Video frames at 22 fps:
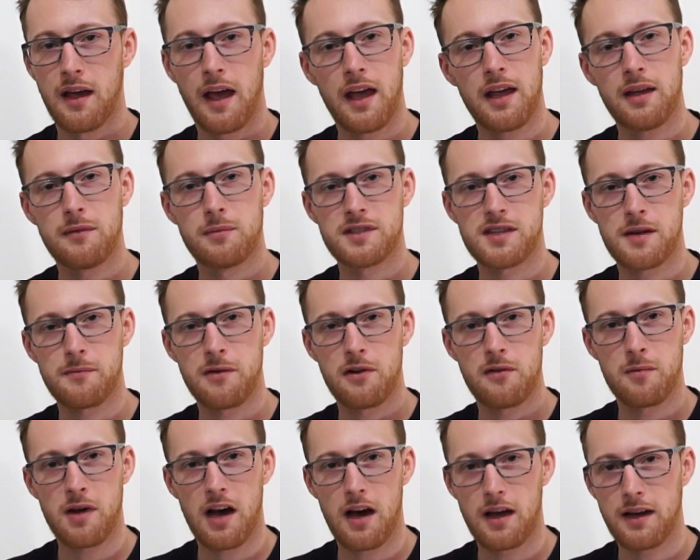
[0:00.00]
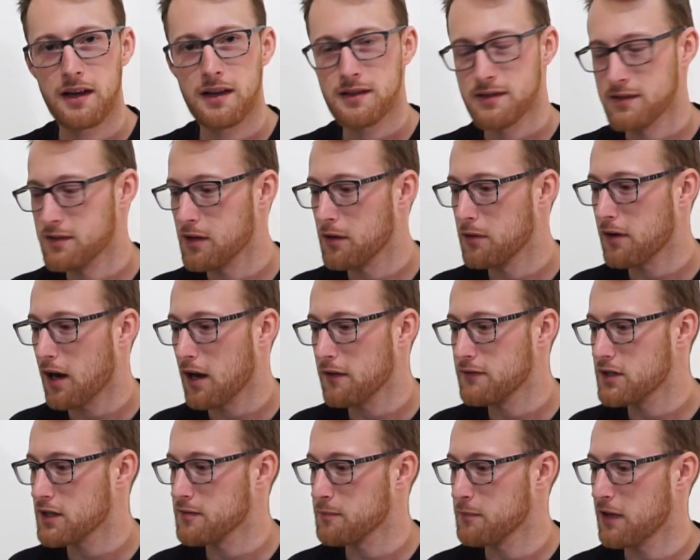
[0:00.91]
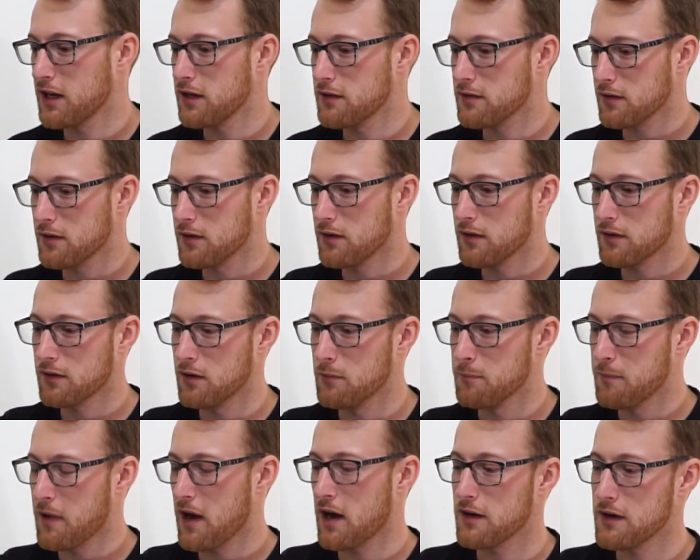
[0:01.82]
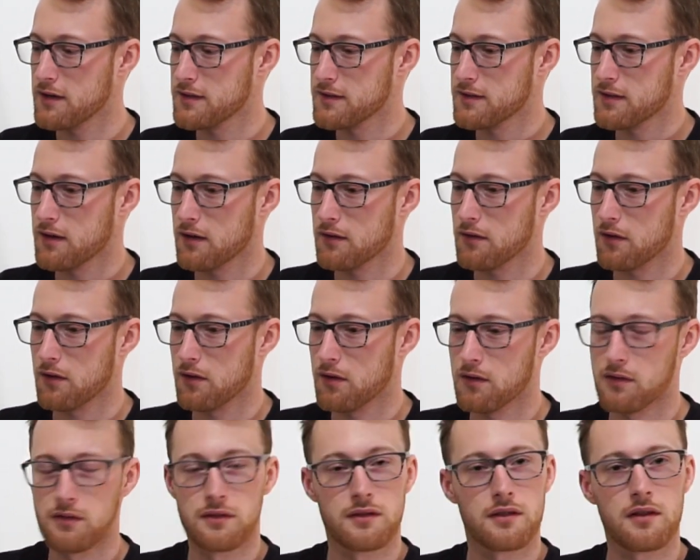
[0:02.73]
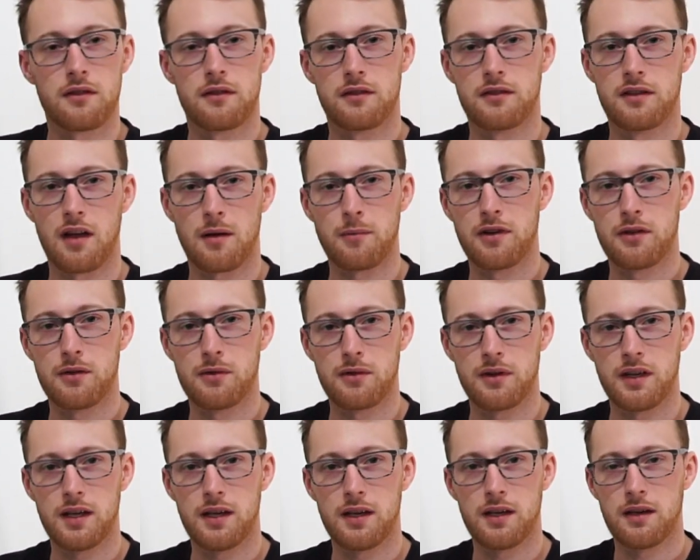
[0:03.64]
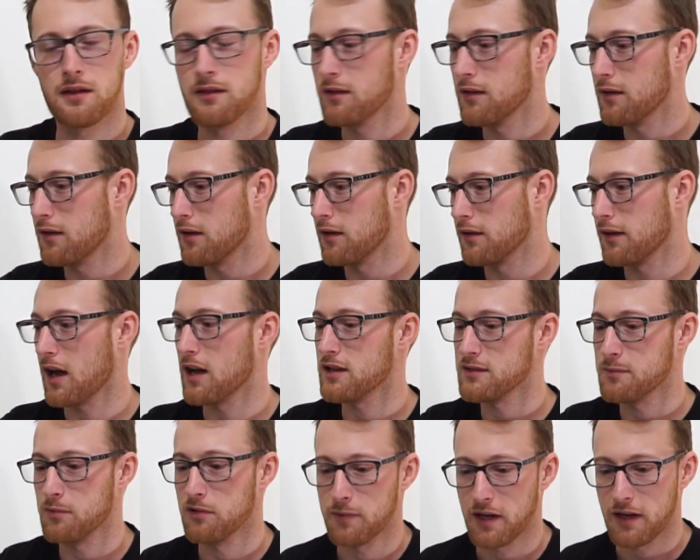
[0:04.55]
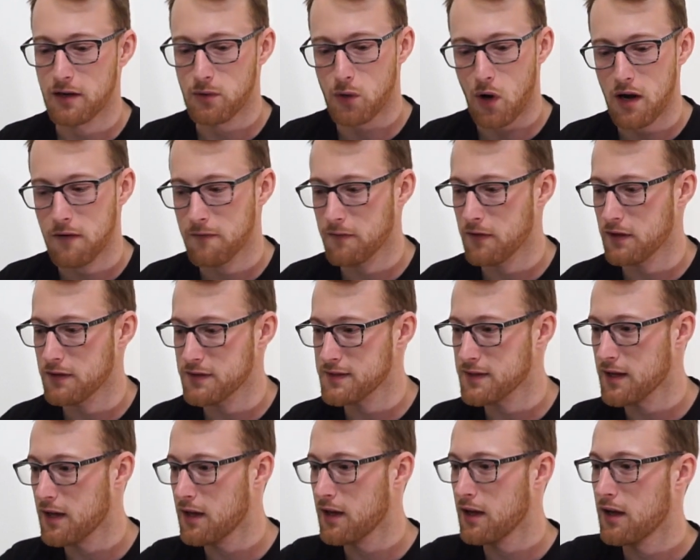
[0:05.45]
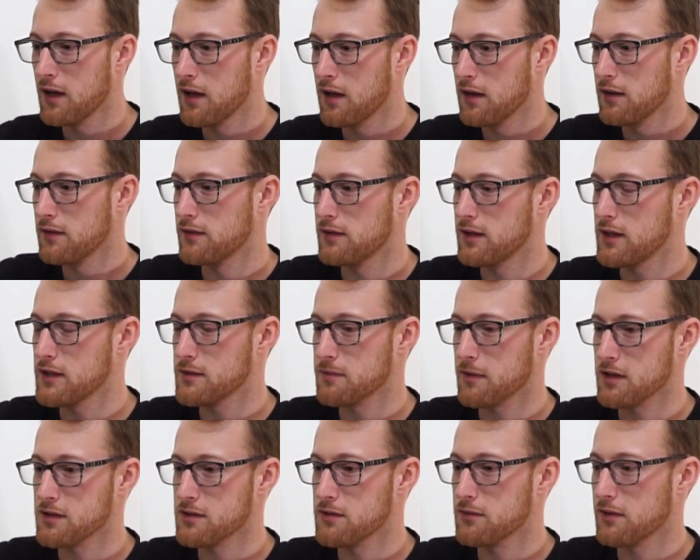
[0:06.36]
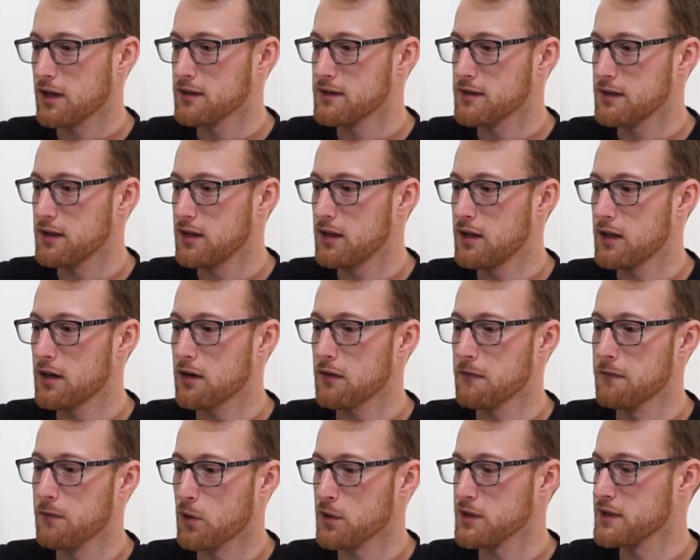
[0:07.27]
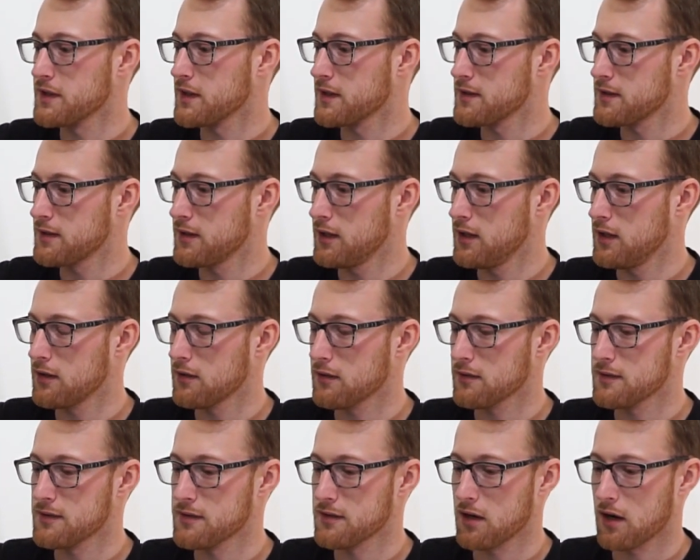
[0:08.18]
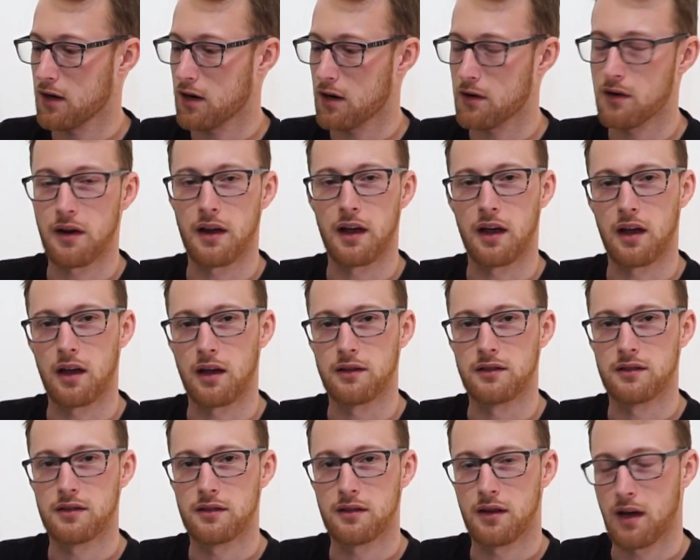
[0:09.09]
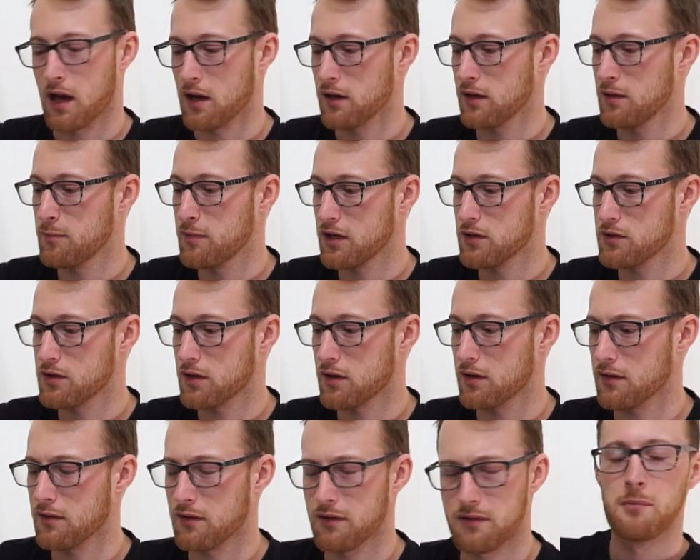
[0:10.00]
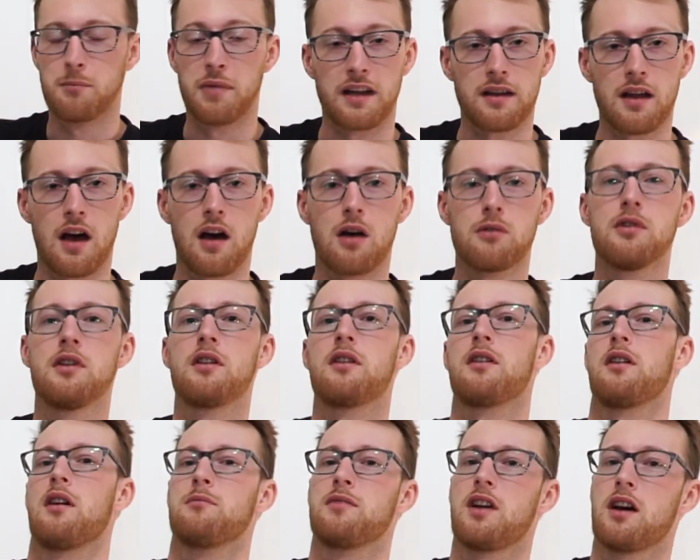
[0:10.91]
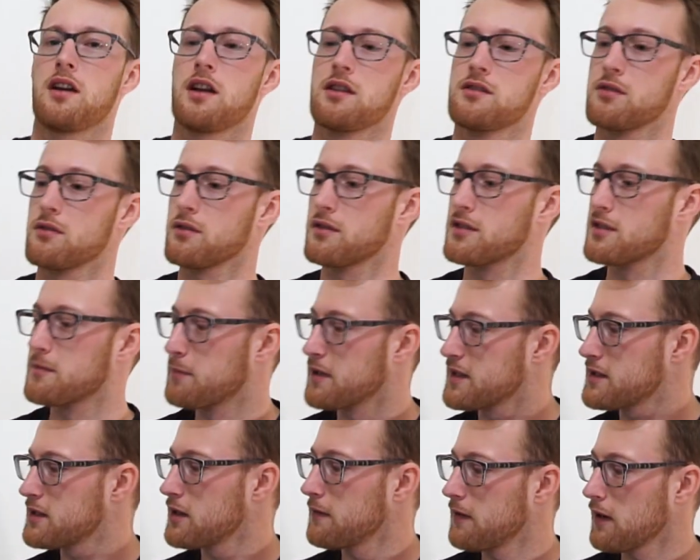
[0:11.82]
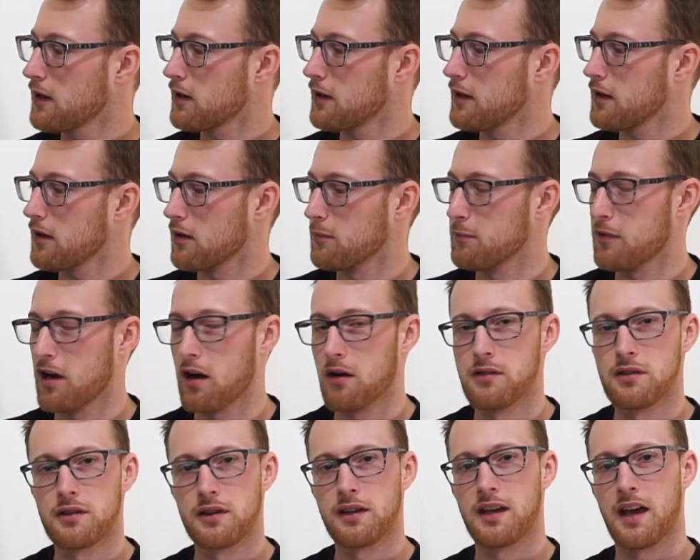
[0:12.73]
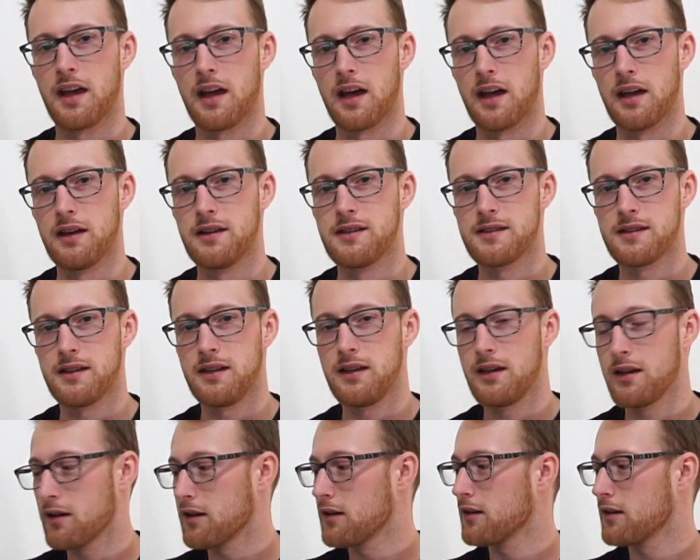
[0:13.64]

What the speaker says: Hey, what's up everybody? So I've just made a comparison on WE gas blowback rifles. These ones you can see here, 416, Scar and Honey Badger. But now I'm gonna talk specifically about the KAC.